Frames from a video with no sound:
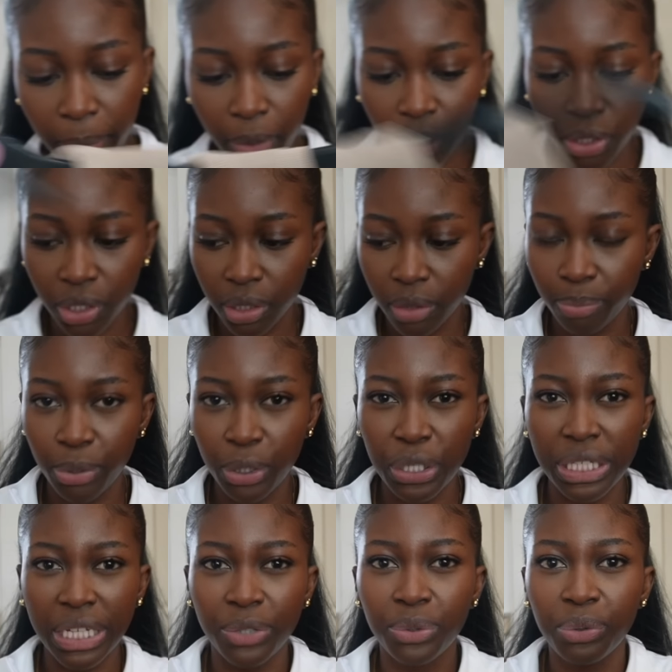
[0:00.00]
much
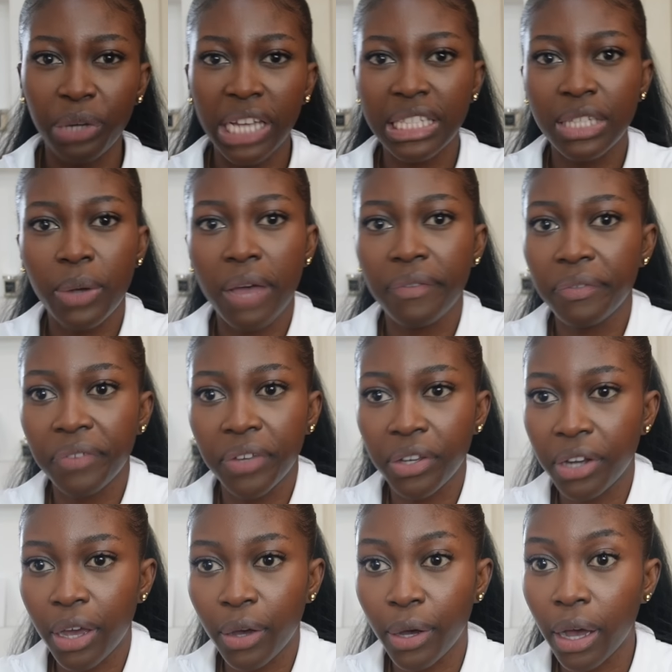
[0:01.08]
because I don't know, I still haven't
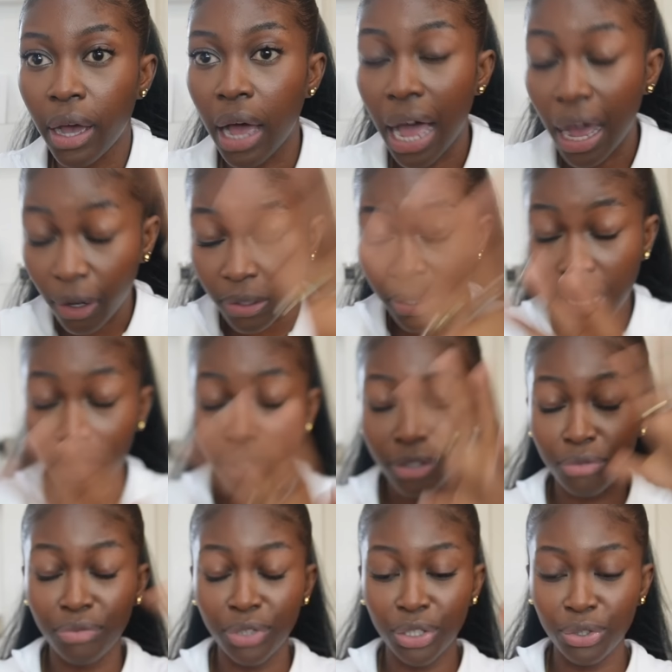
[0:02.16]
figured out, out how
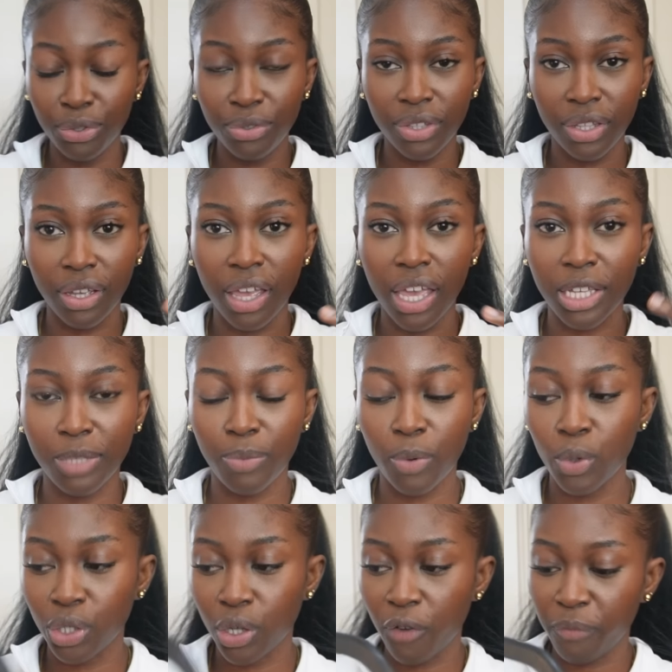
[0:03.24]
to reduce the
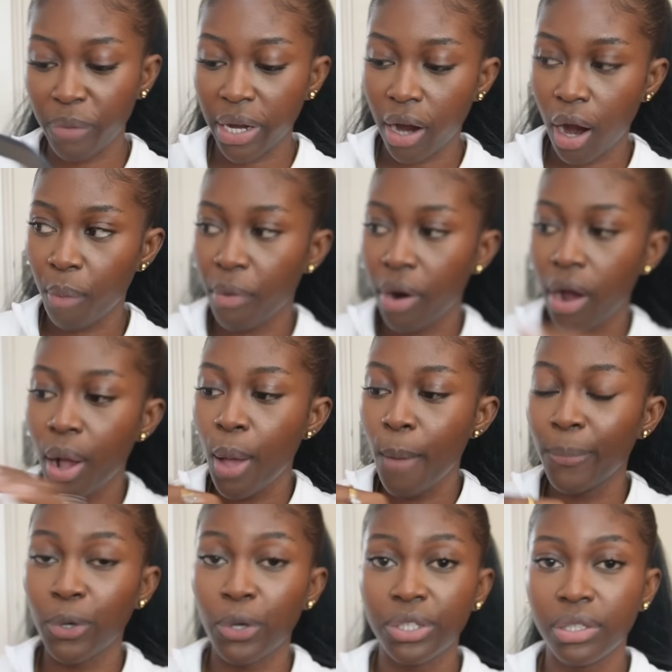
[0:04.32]
exposure of my camera
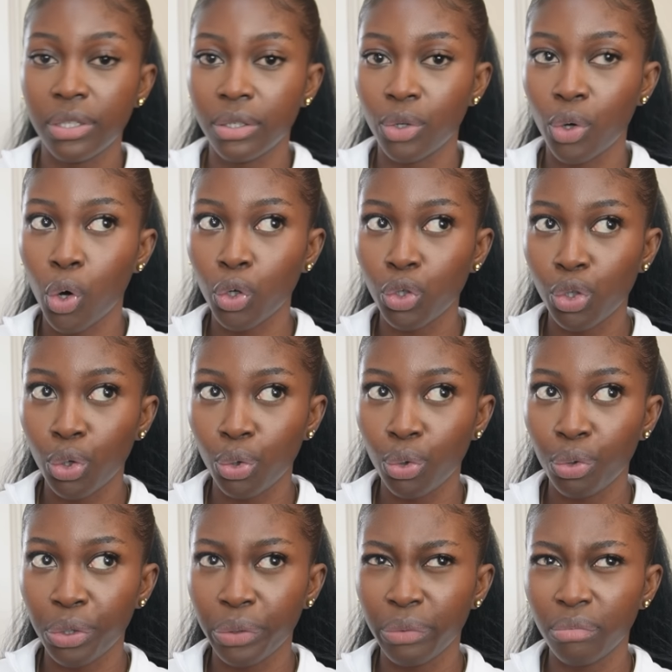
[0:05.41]
because it's an
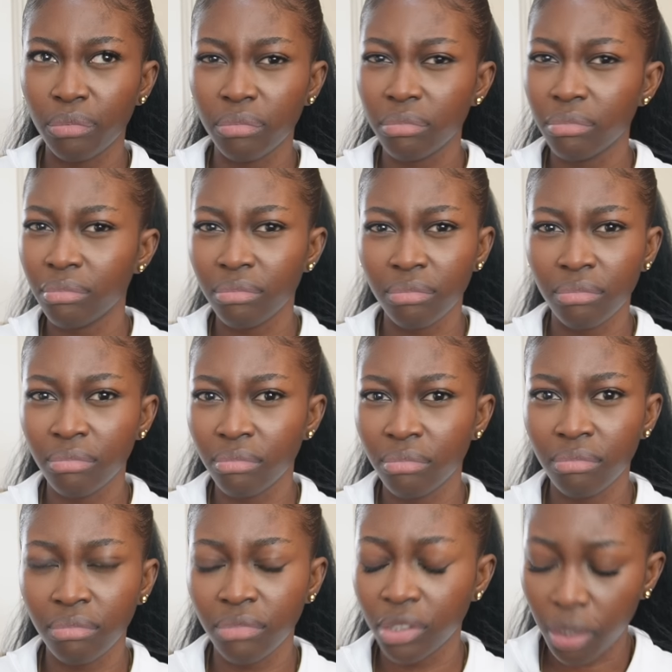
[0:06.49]
auto
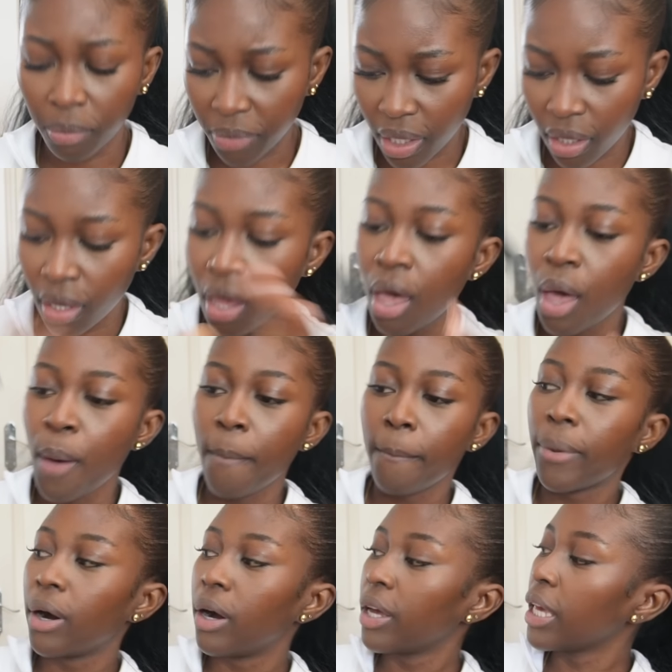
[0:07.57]
something.
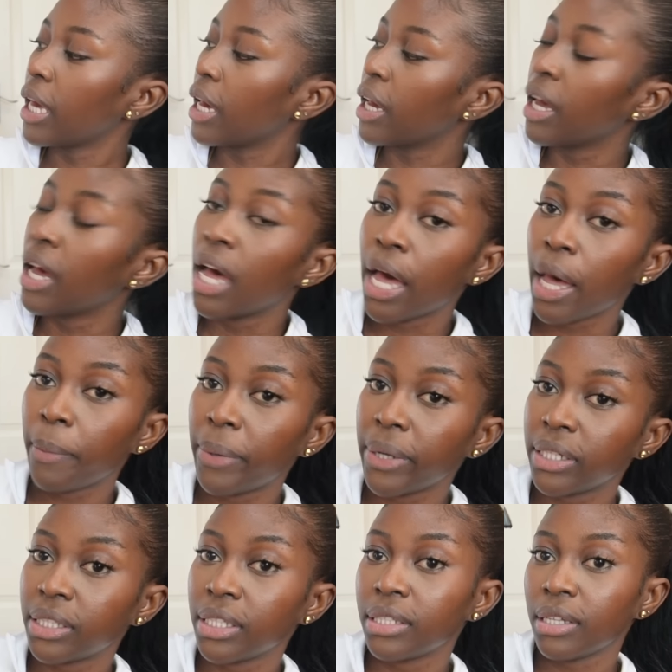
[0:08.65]
But yeah, I
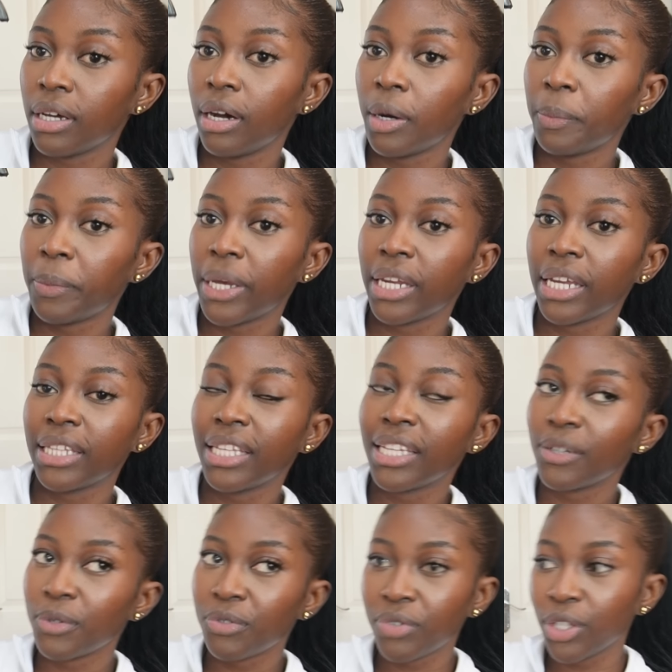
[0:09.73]
picked this up and I think it
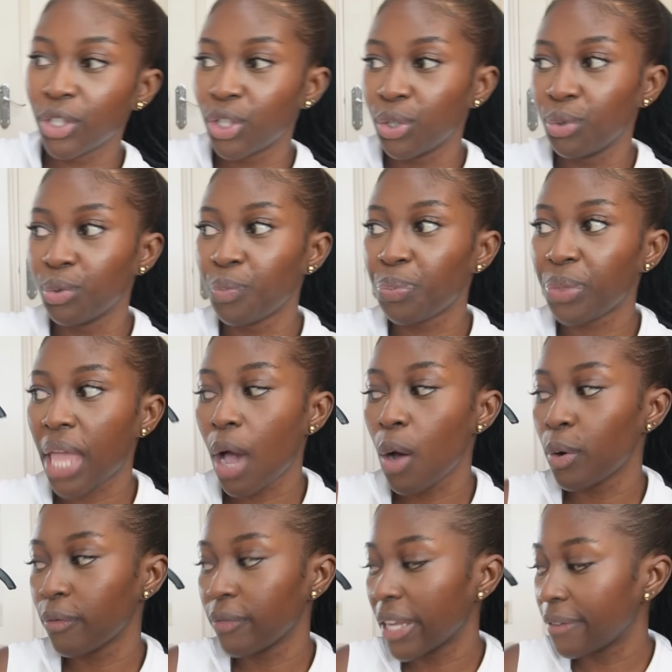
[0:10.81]
was really cute. I would
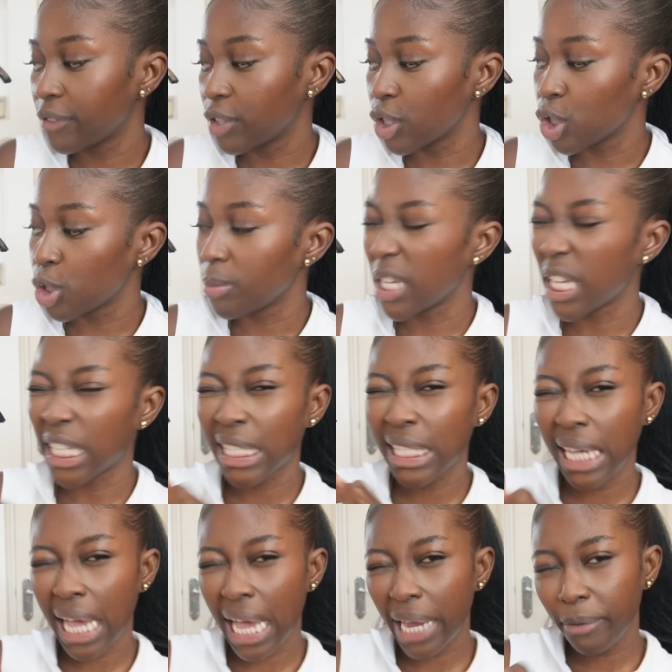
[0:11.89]
have loved it to be a
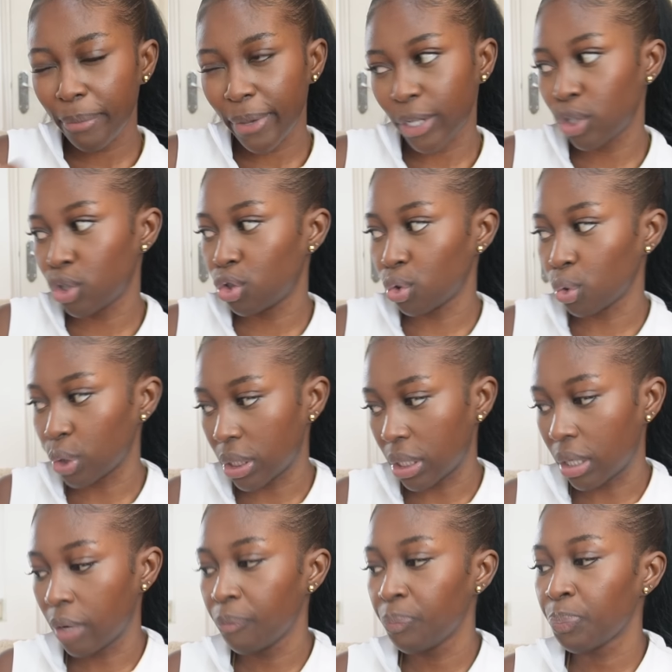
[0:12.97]
tad bit
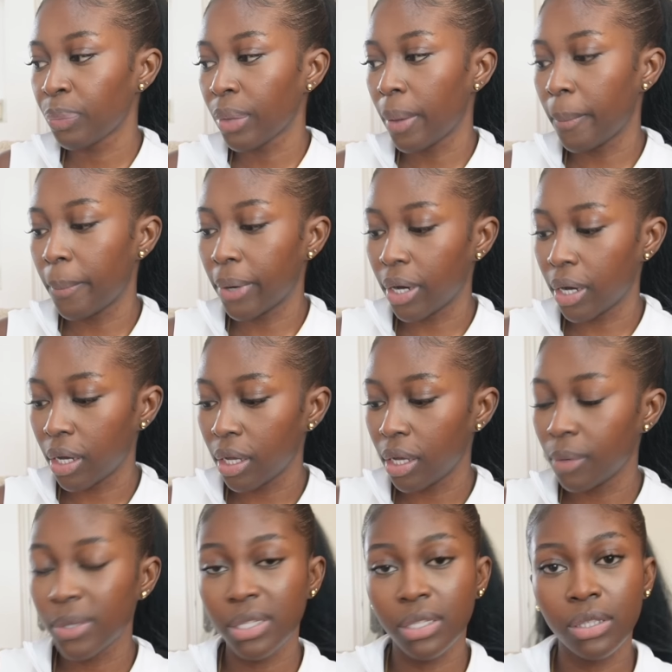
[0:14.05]
shorter, but it
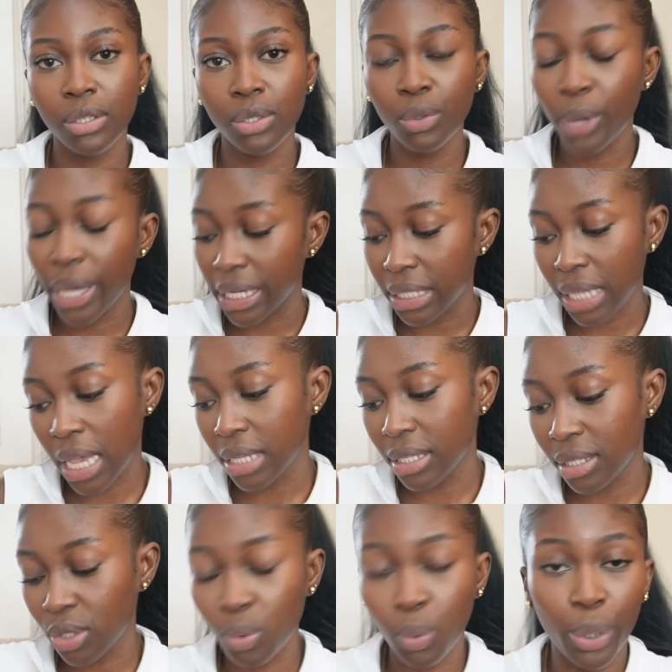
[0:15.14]
was in two X S,
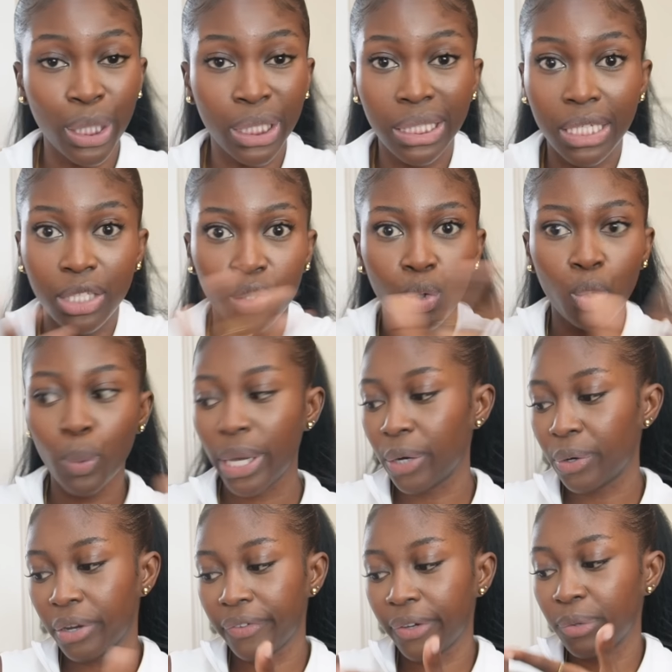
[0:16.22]
so there's no way I
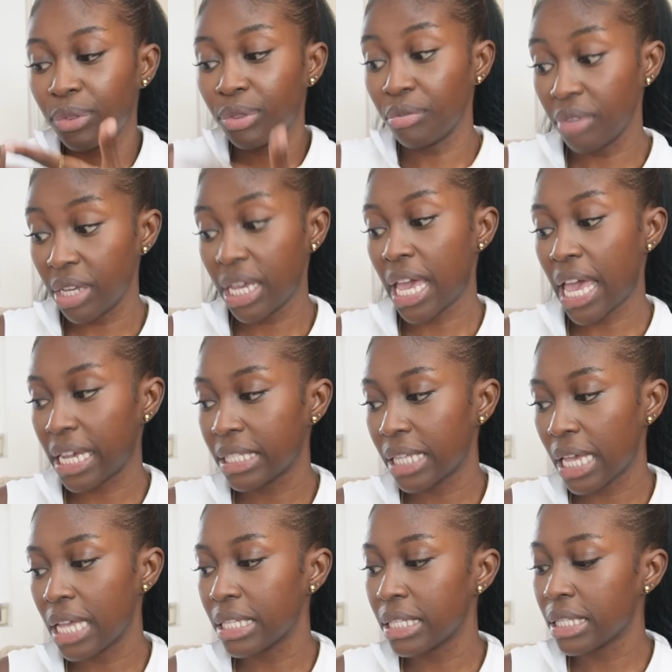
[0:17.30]
could have found three X
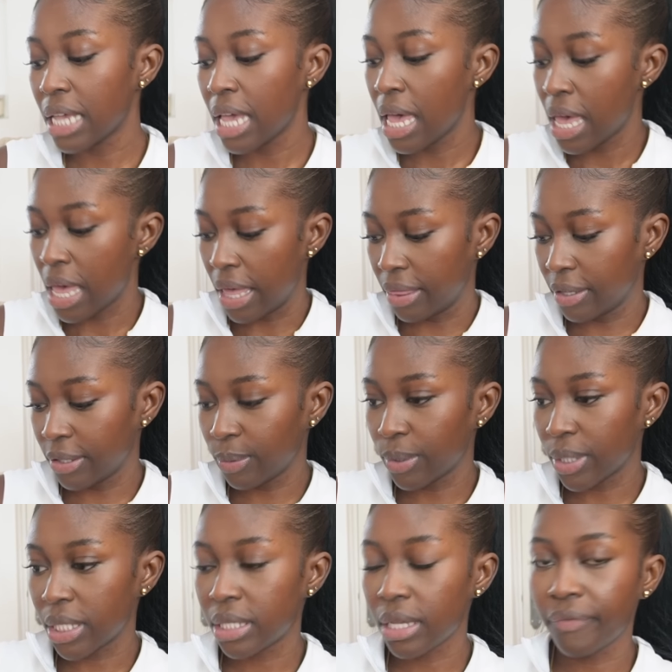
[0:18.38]
S, and this
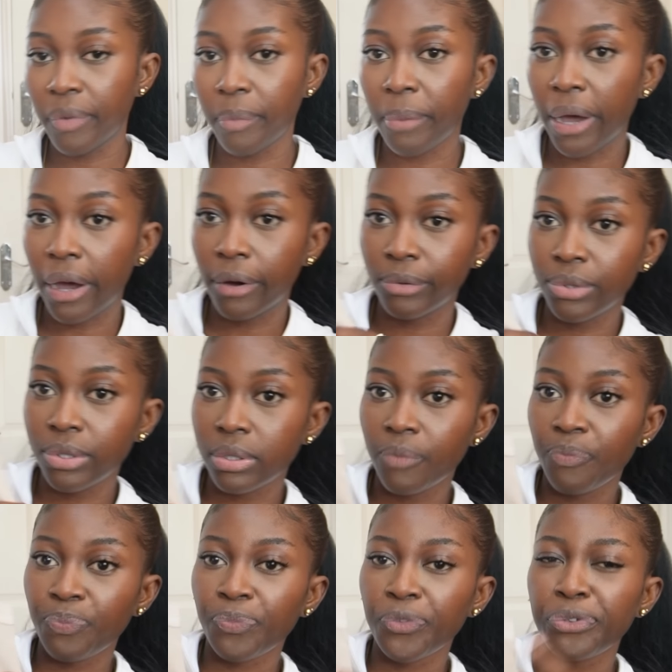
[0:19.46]
was seven pounds,
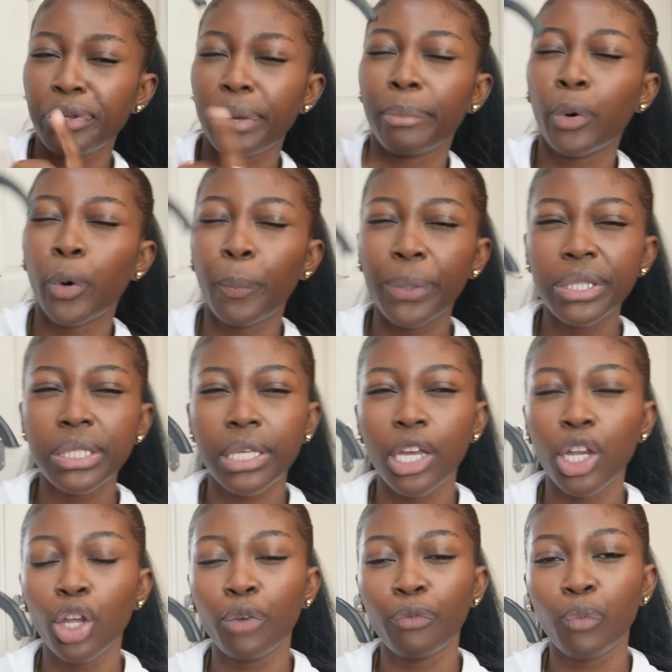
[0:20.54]
so I'm hoping to
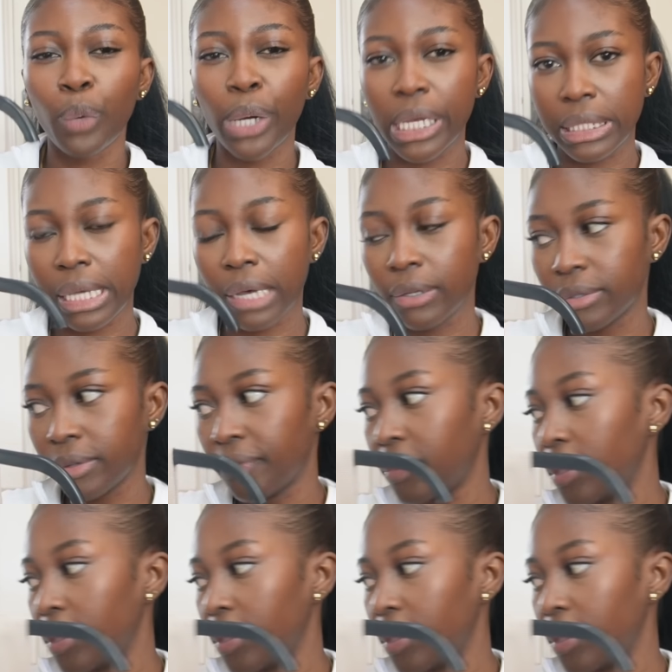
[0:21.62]
get a lot of wears out of